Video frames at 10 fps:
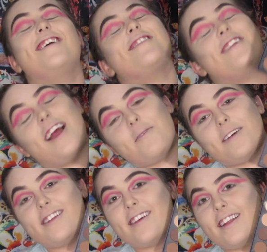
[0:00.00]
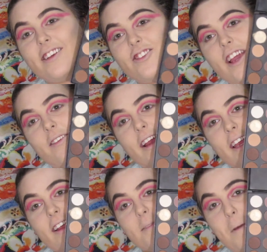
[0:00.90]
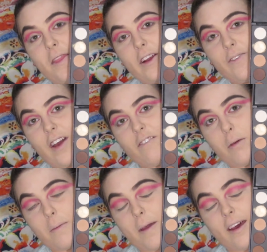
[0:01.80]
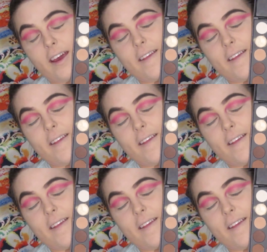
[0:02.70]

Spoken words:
So now I'm going to take this shade right here in my 35P palette,